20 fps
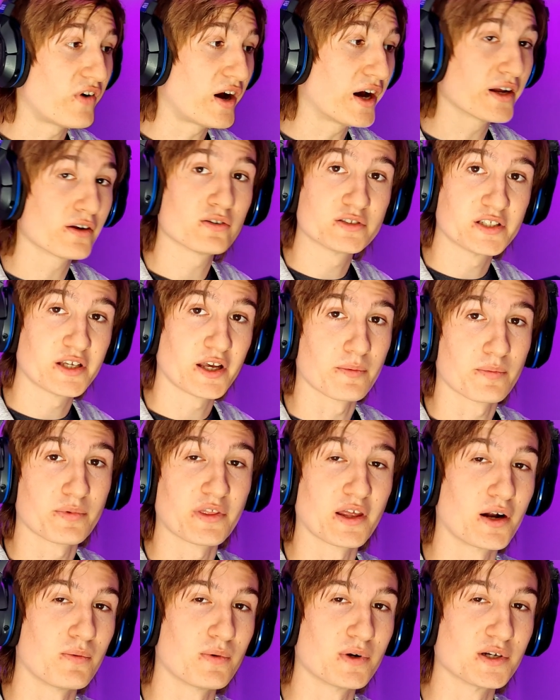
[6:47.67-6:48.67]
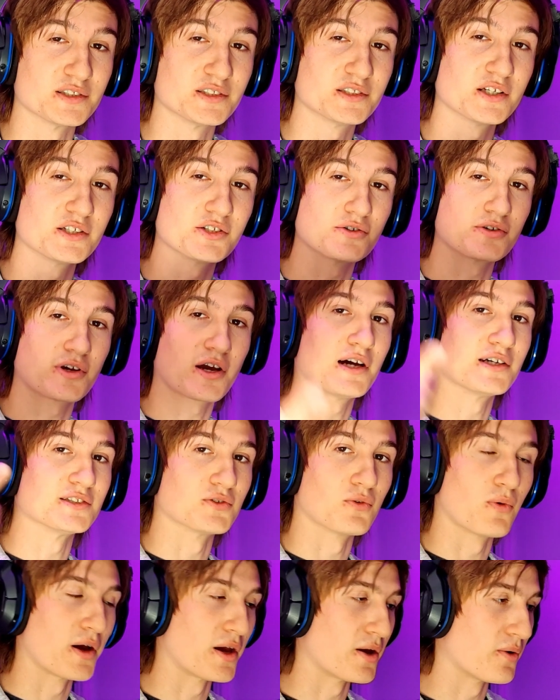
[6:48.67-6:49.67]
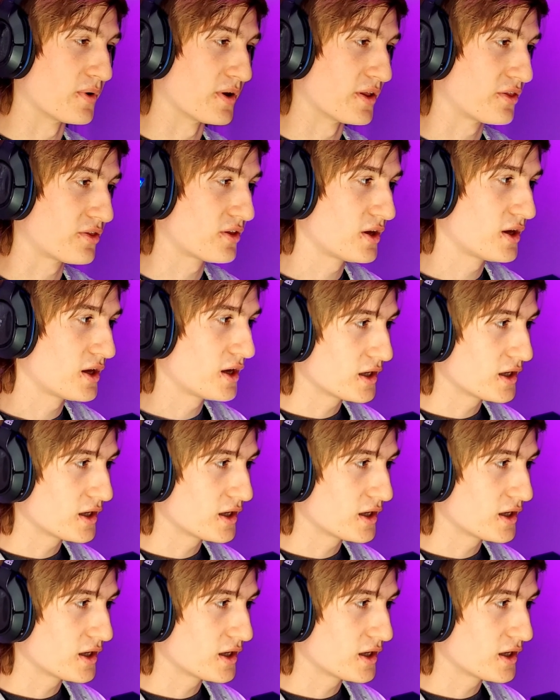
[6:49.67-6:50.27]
Final tip that I want to send you guys away with